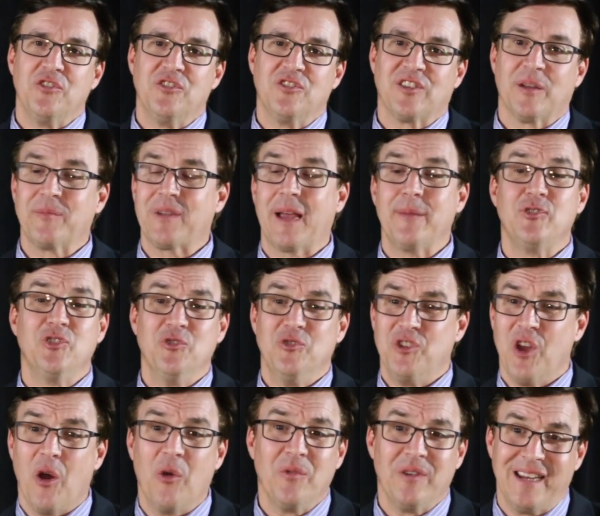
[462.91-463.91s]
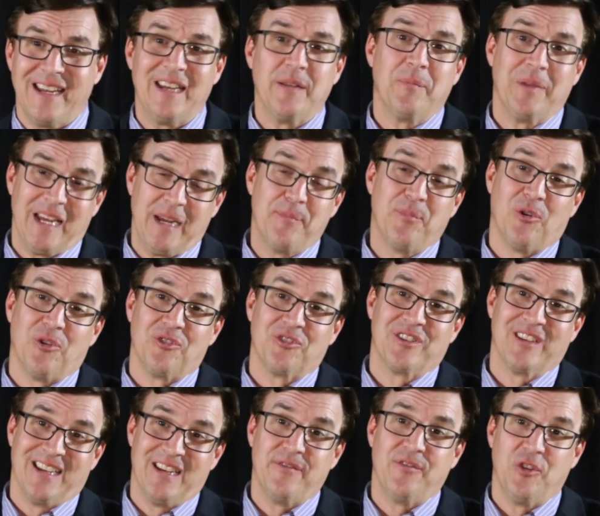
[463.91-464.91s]
Sometimes you don't need people
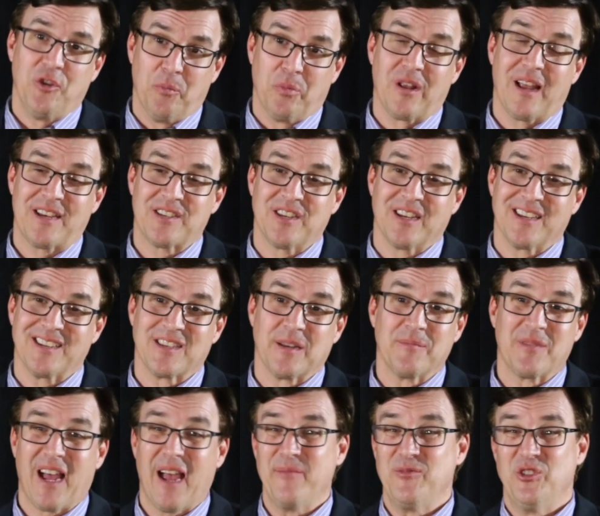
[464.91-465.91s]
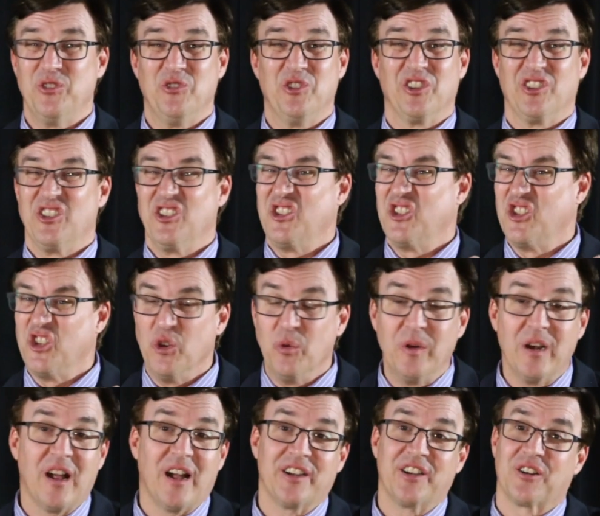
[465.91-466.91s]
to give you blessings. Sometimes you just
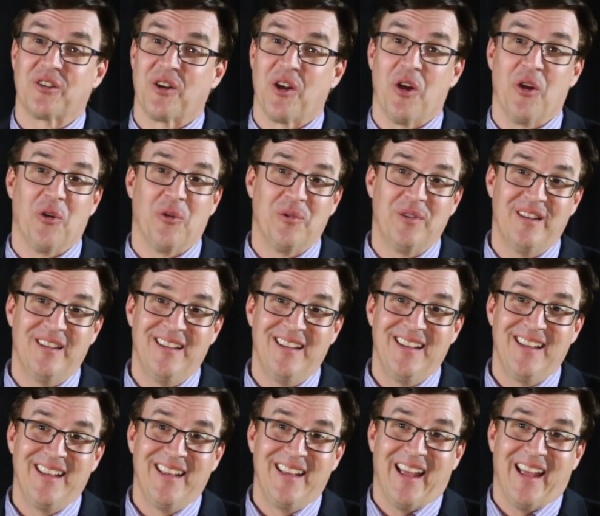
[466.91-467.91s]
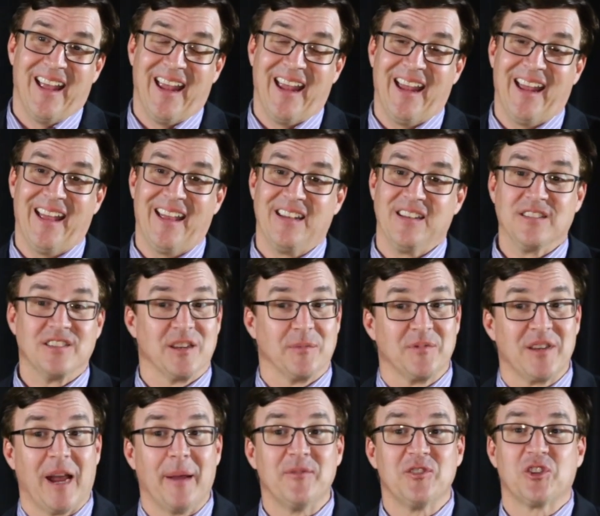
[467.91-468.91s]
do it on your own, and
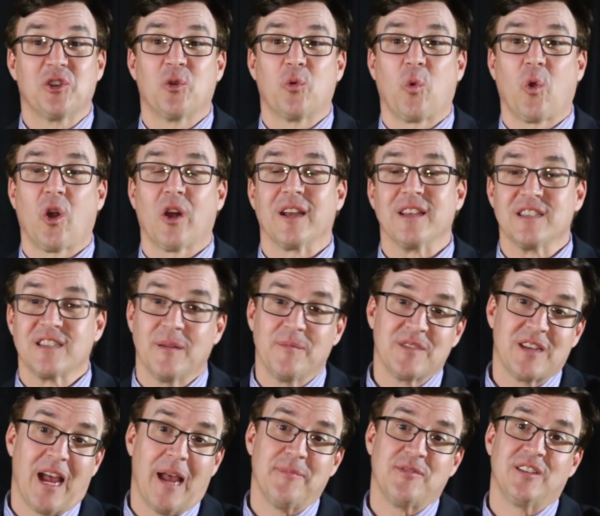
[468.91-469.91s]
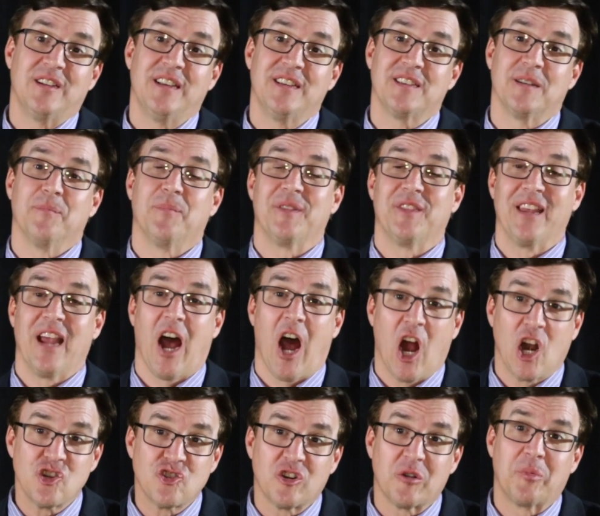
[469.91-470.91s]
sometimes it's going to work and sometimes it isn't. But the
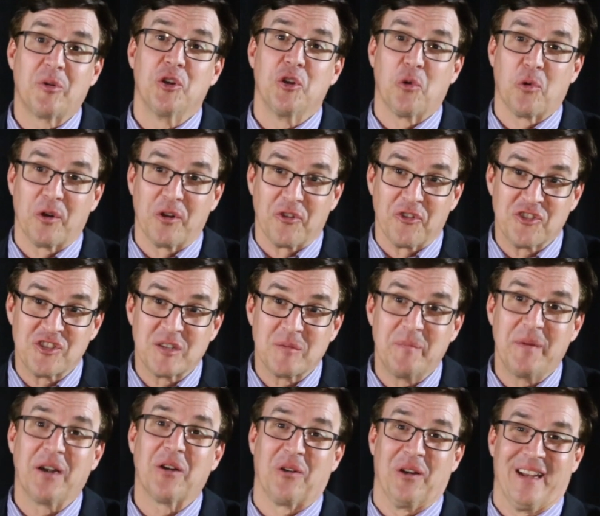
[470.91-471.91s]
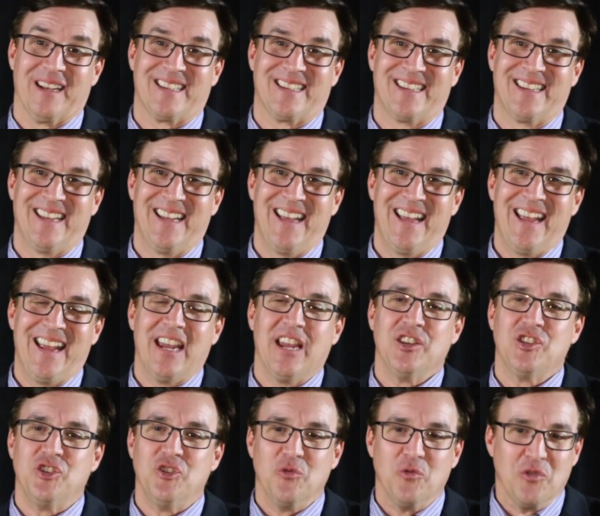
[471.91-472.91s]
entrepreneurial spirit
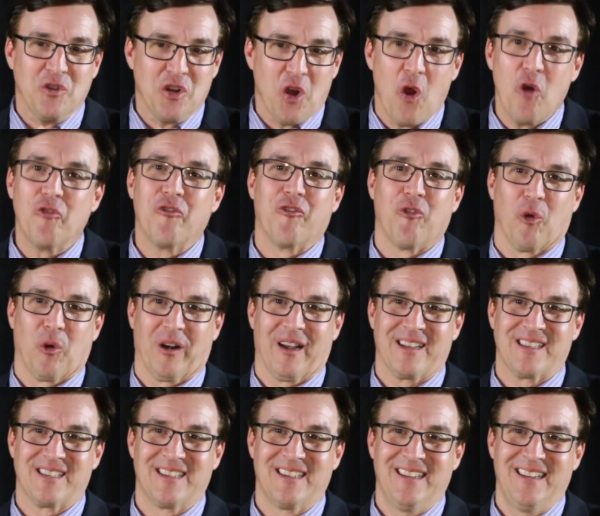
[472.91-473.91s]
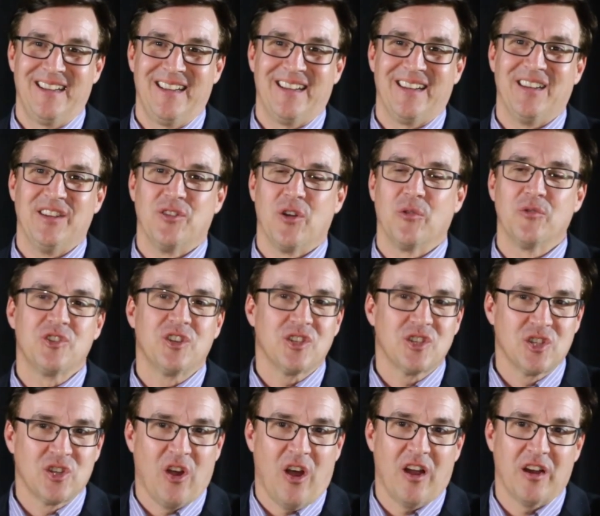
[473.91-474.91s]
is you go for it. You don't
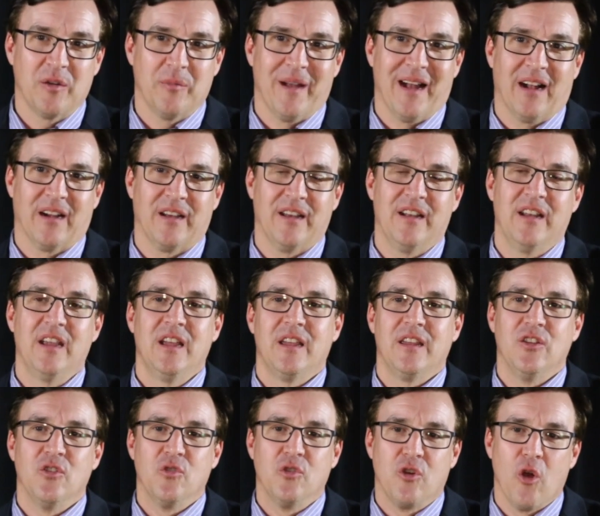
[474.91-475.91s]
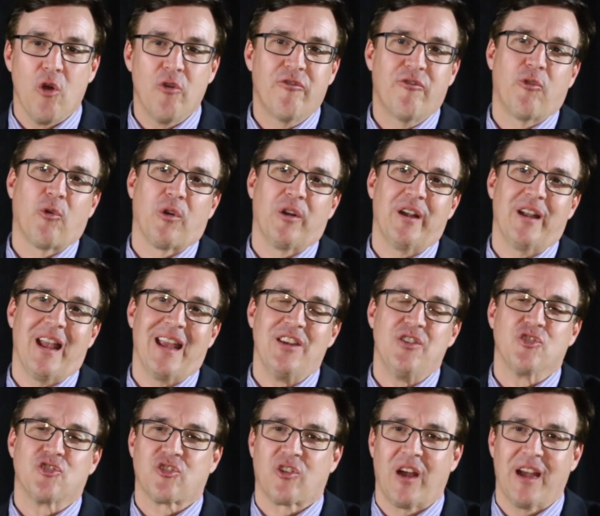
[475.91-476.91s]
just talk about it, you go for it
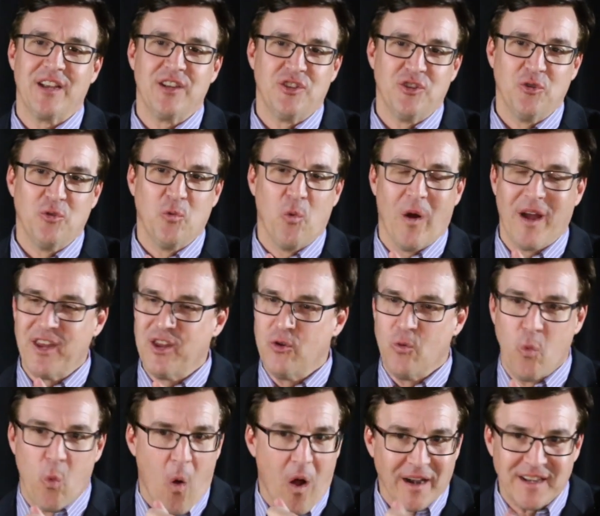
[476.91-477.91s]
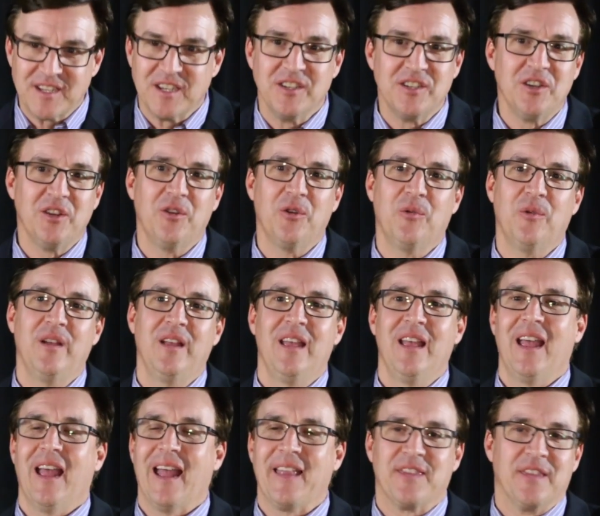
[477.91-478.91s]
and you try and do what you want to do
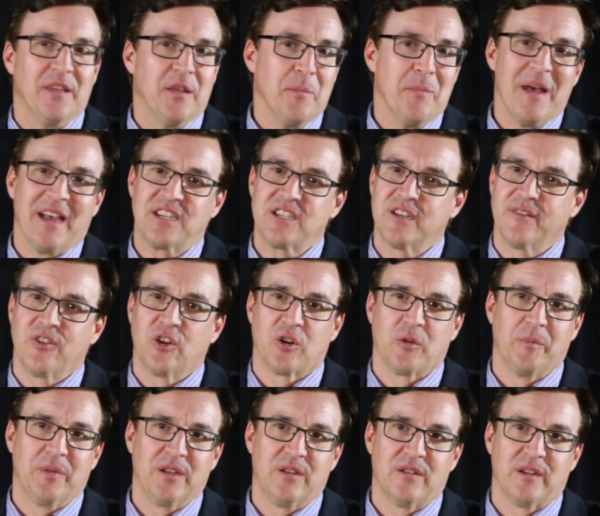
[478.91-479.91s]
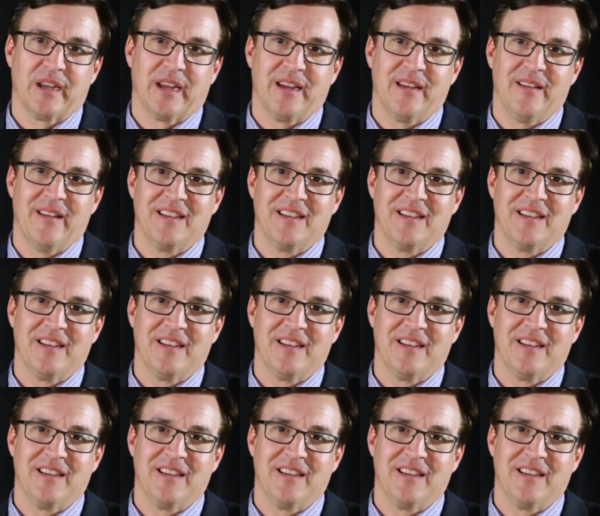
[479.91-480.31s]
to the best of your ability.